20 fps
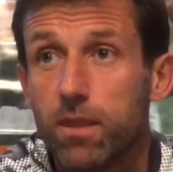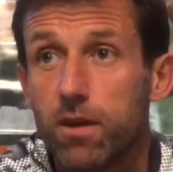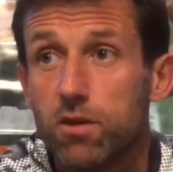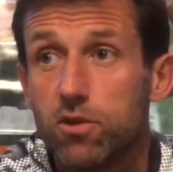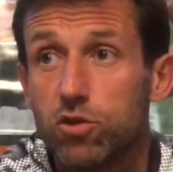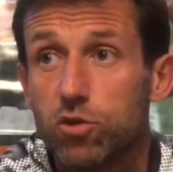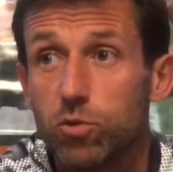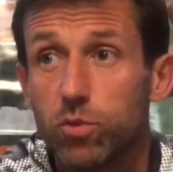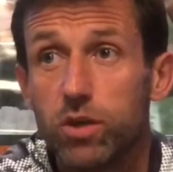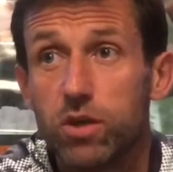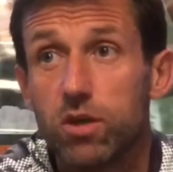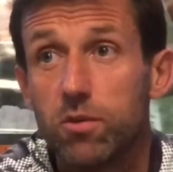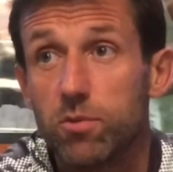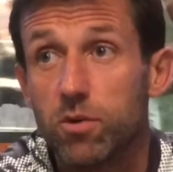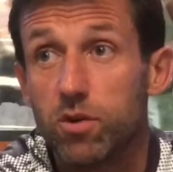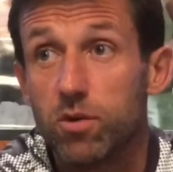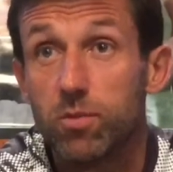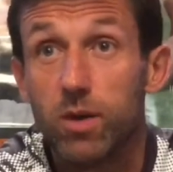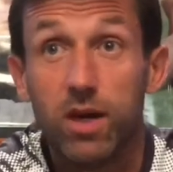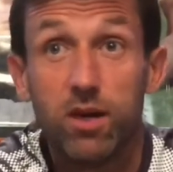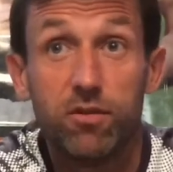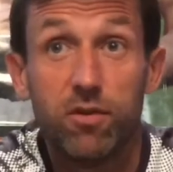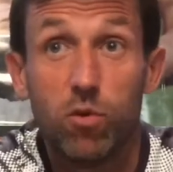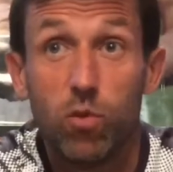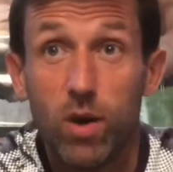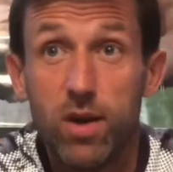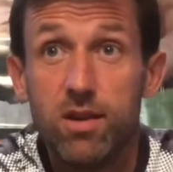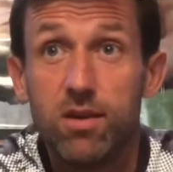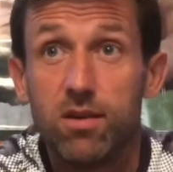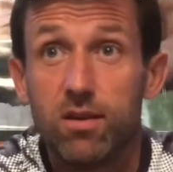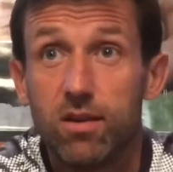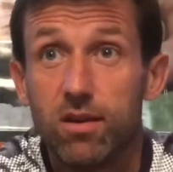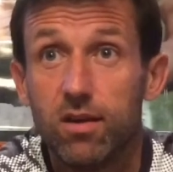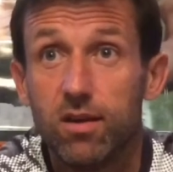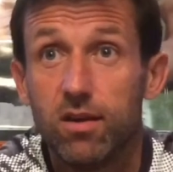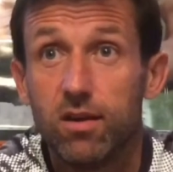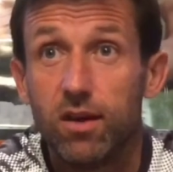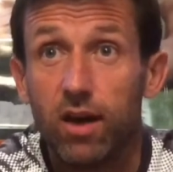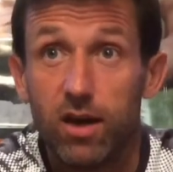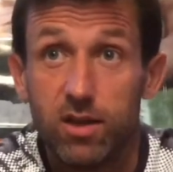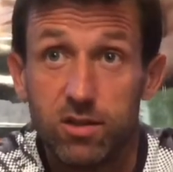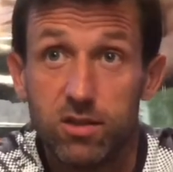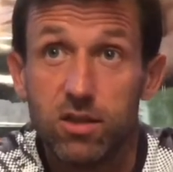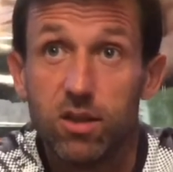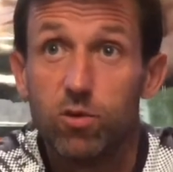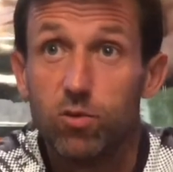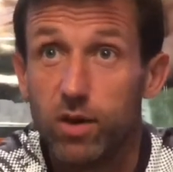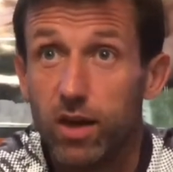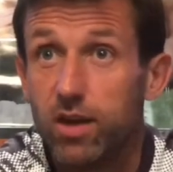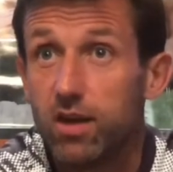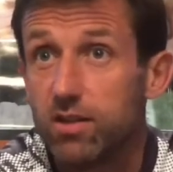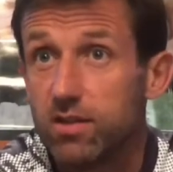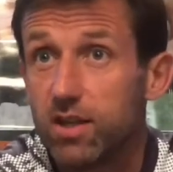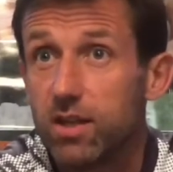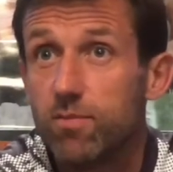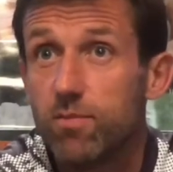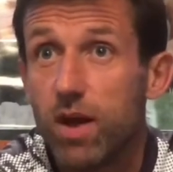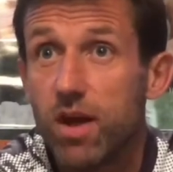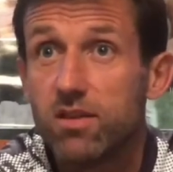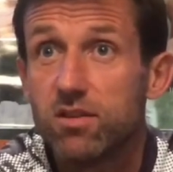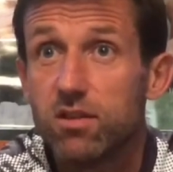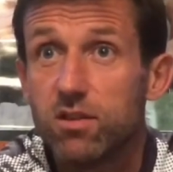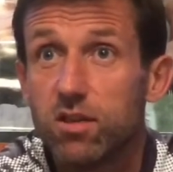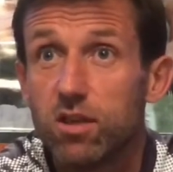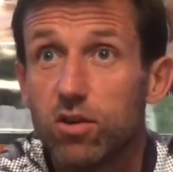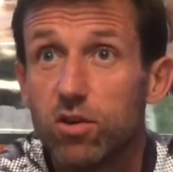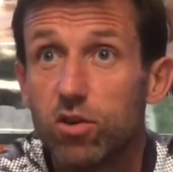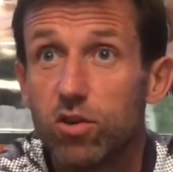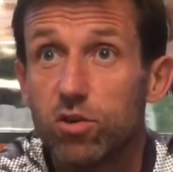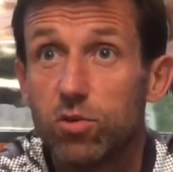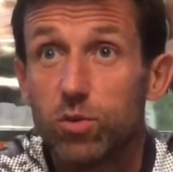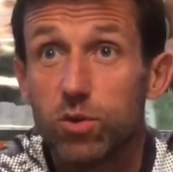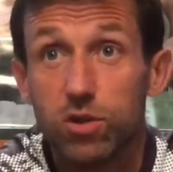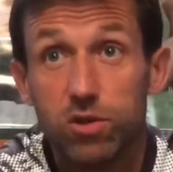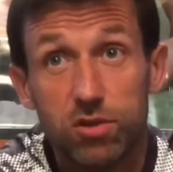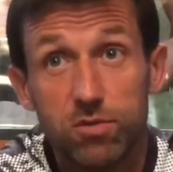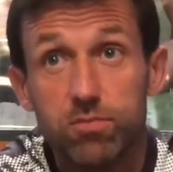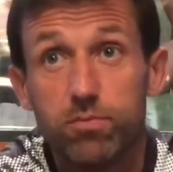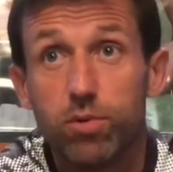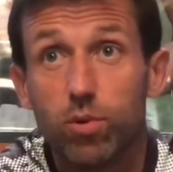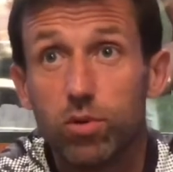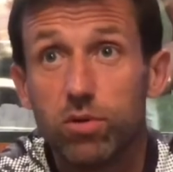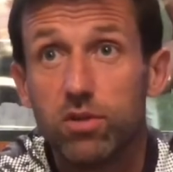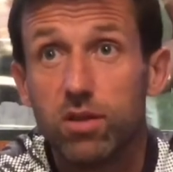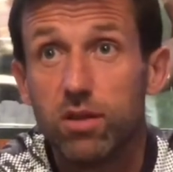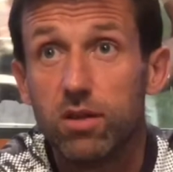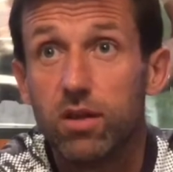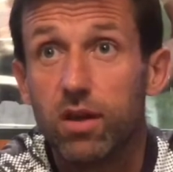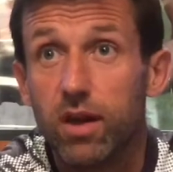So we're coming on the back of a win and still getting the same message across, which is important,